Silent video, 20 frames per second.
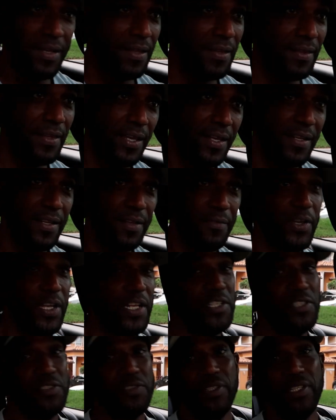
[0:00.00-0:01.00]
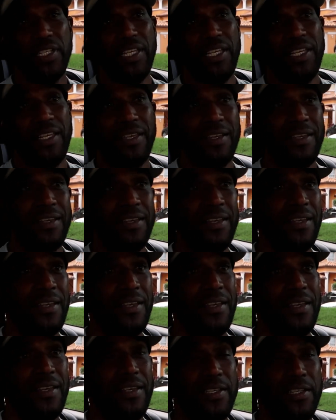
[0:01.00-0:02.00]
Then eventually
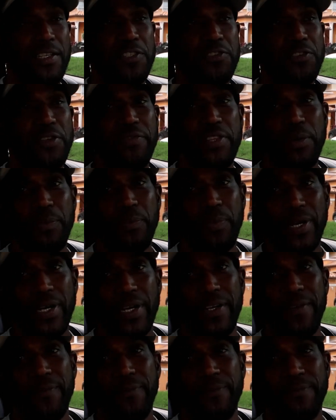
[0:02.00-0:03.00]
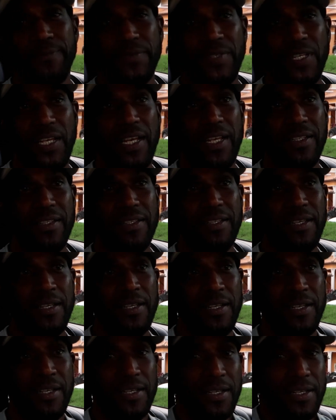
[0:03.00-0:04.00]
you drift apart,
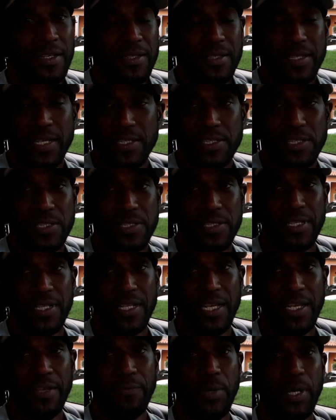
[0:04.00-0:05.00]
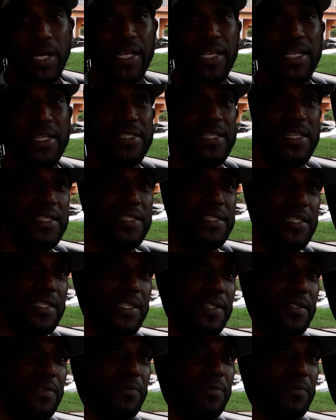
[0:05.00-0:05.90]
and that's just life. But I guess that's it.